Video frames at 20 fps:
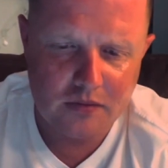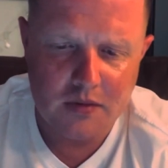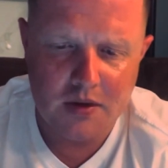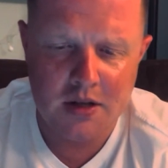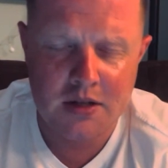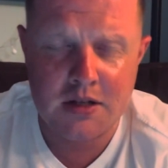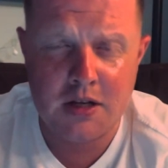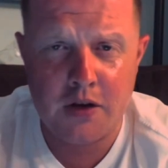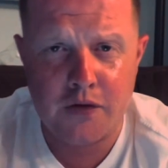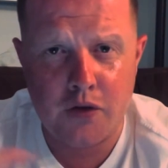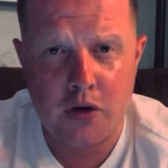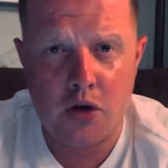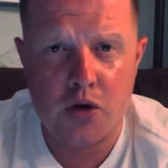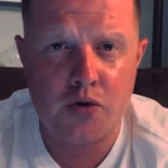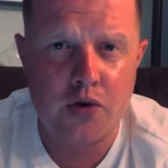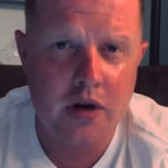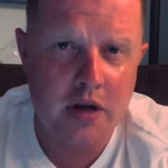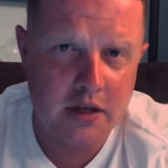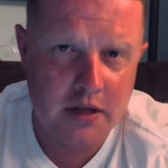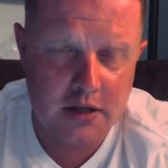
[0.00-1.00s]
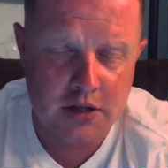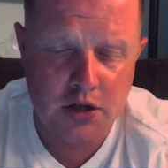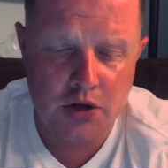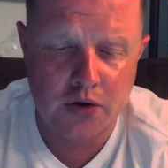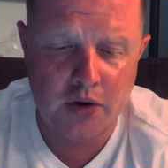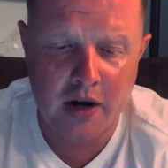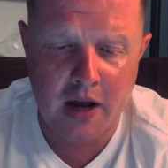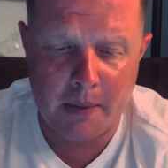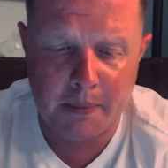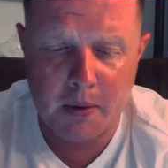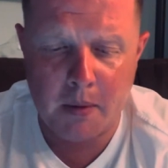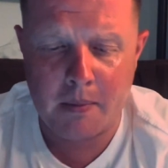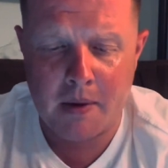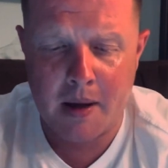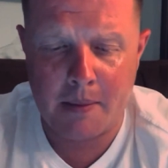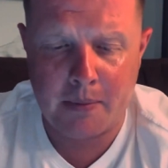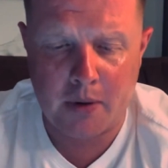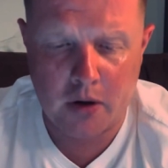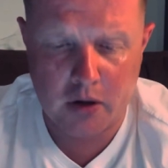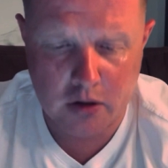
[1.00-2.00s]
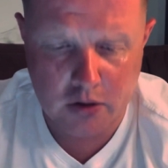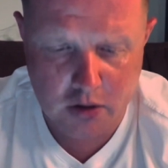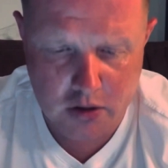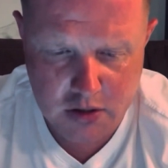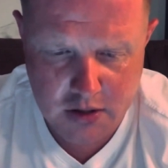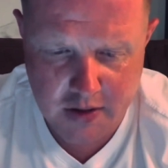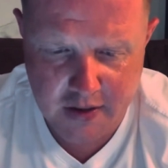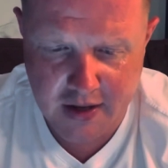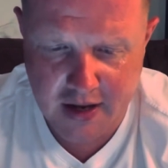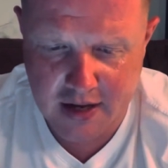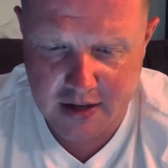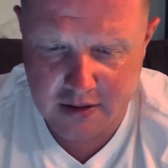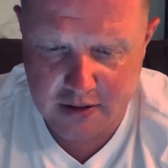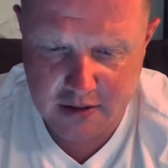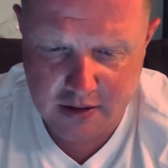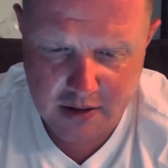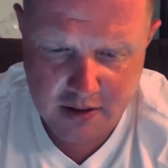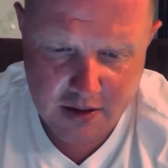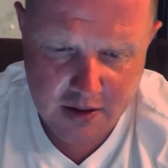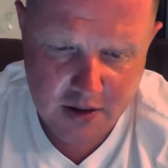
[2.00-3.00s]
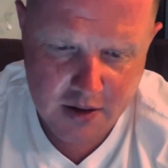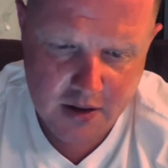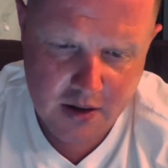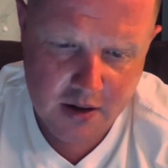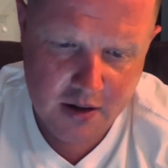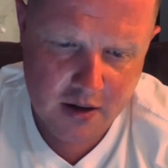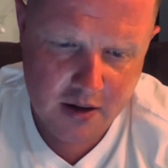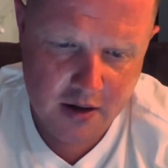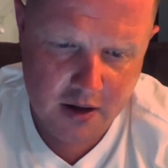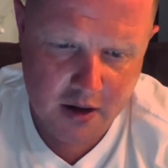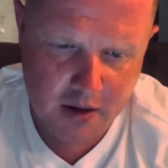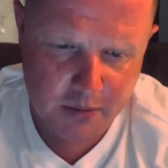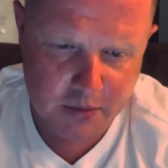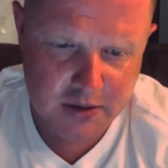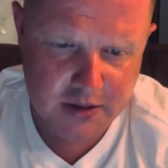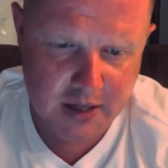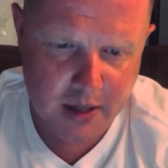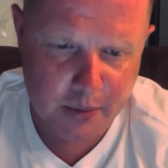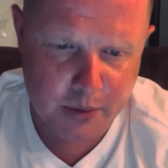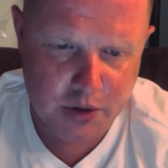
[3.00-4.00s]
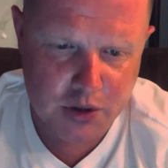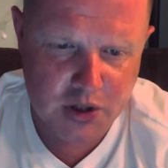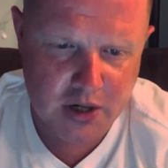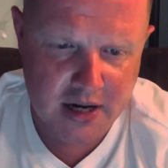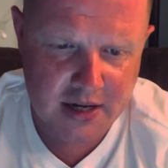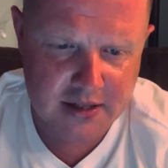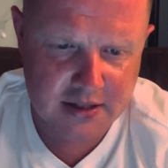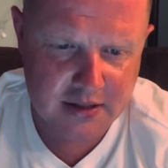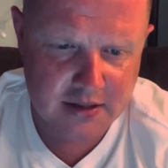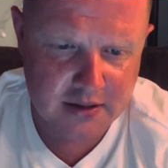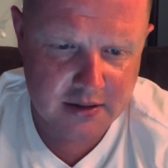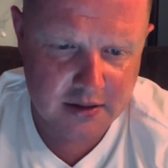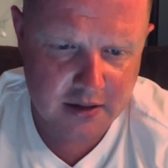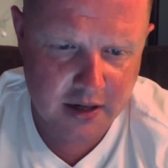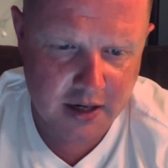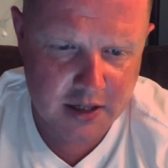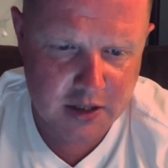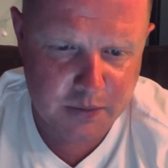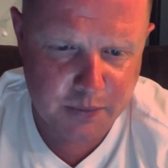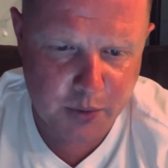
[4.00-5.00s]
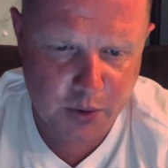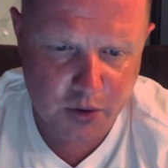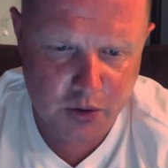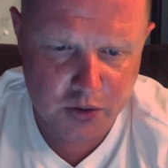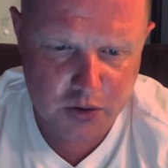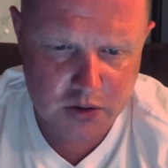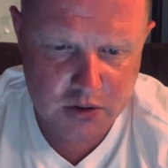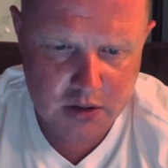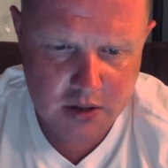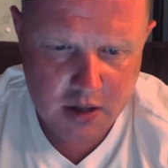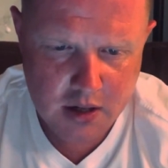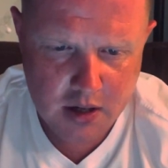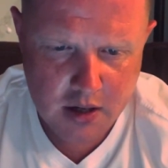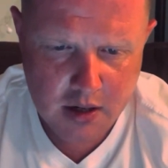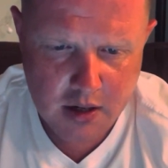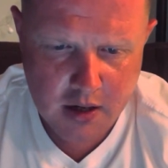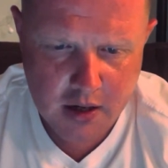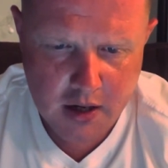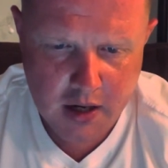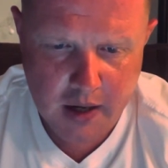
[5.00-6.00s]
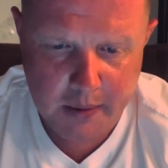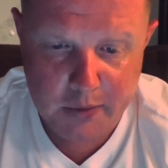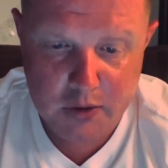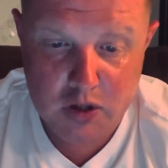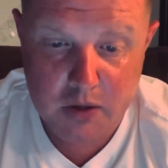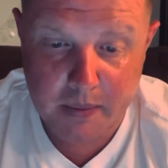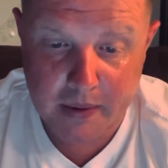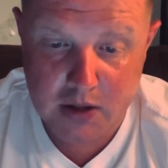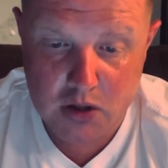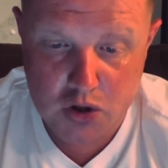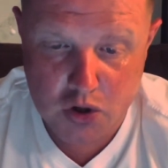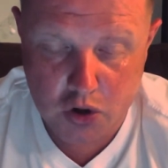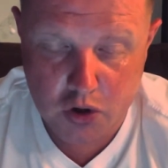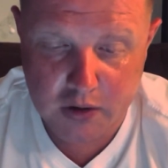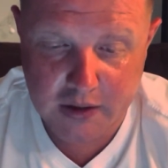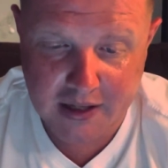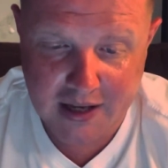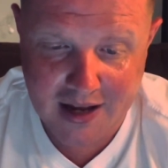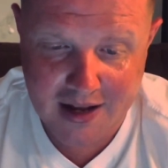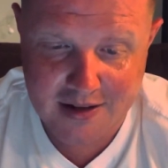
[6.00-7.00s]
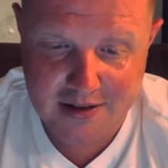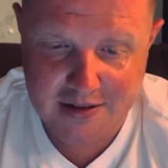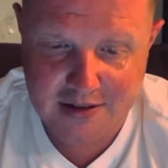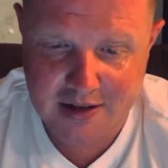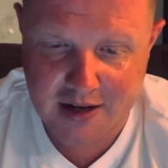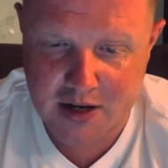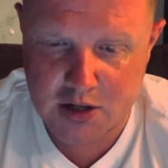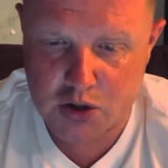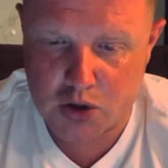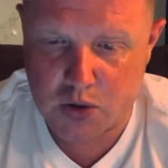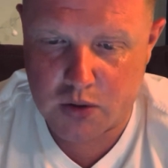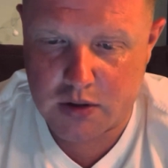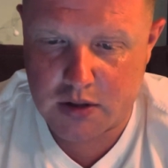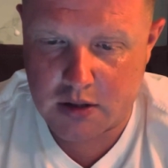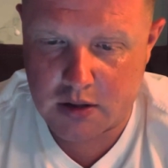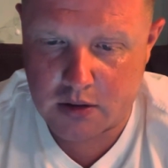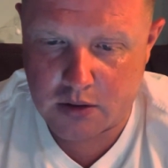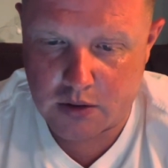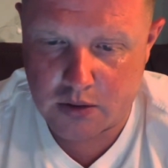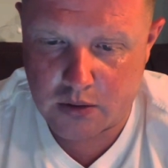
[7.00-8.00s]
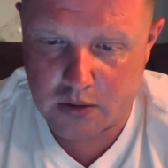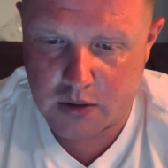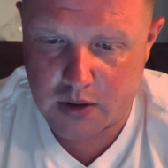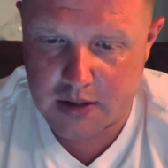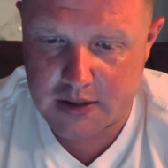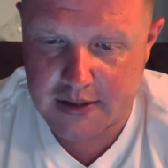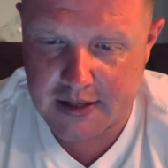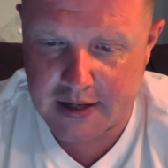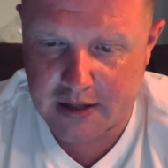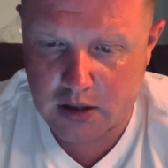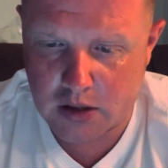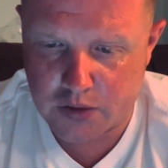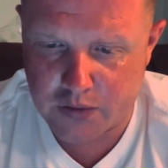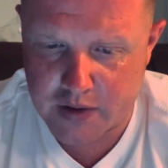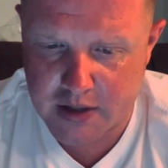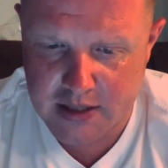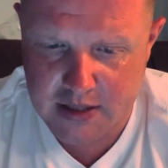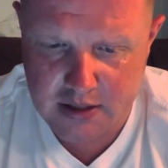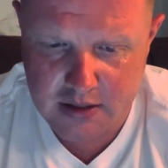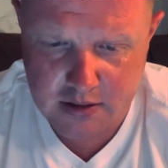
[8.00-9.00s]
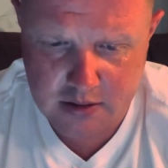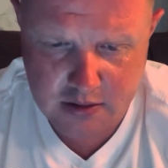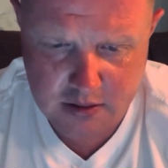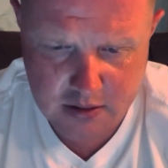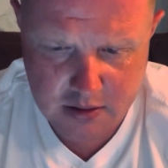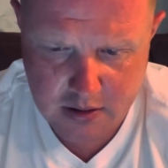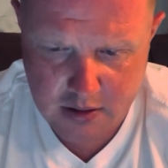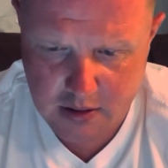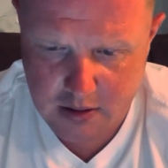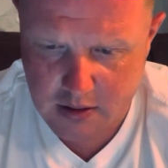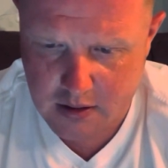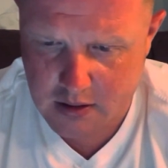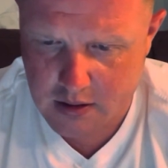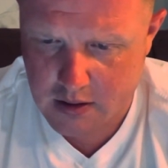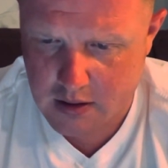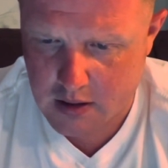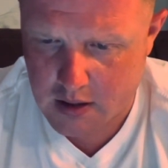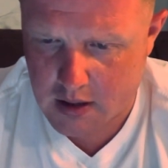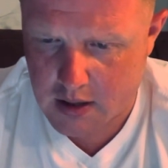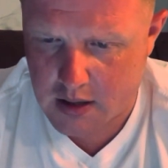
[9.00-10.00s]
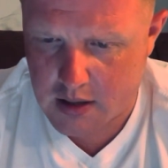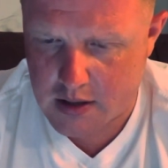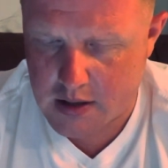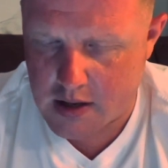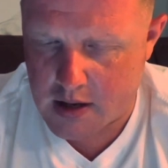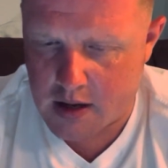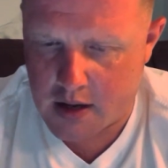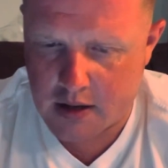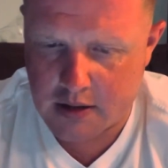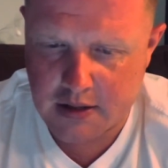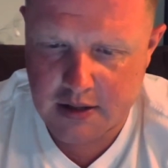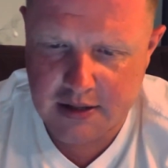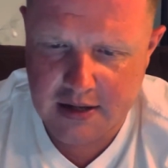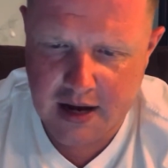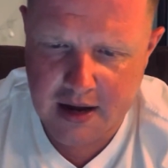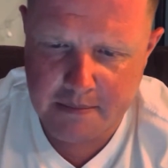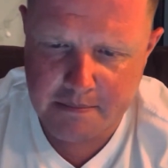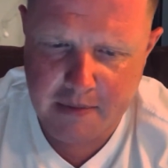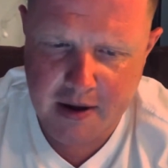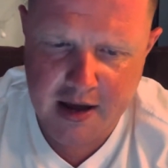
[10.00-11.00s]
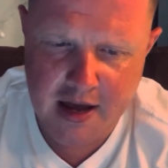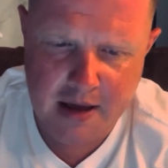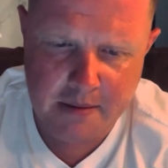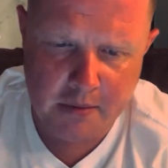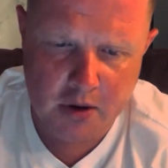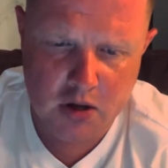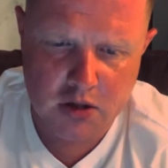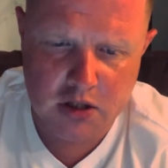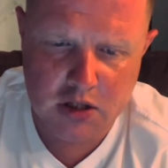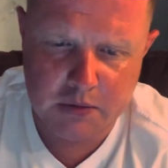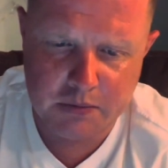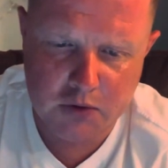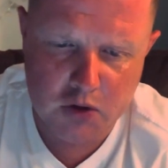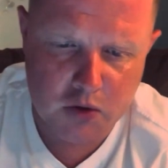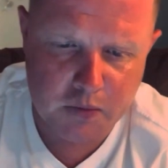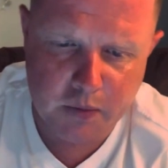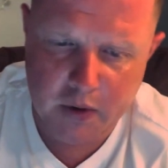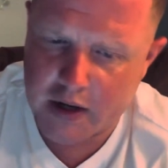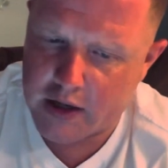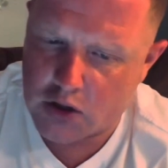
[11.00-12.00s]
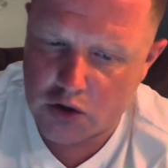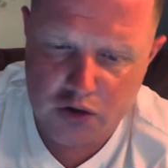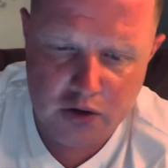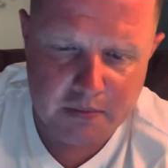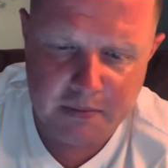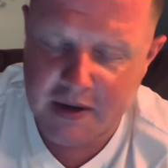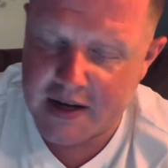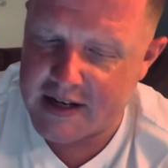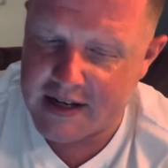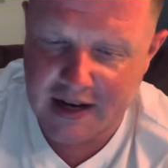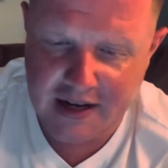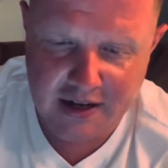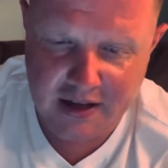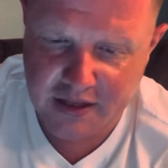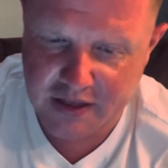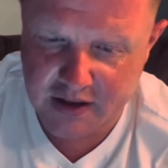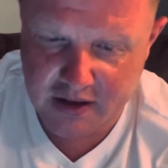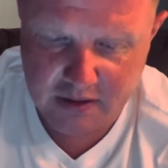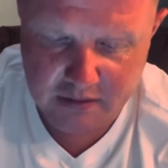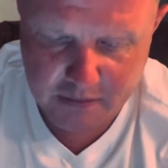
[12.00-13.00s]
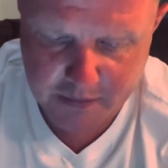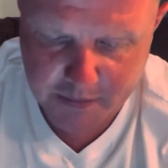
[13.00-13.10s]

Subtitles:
see if you agree, disagree. I'll put my point across at the end. We'll start with Jazz. He's put, he must have been told he can't sign due to technical reasons. Designed by Amos has just put it doesn't mean anything.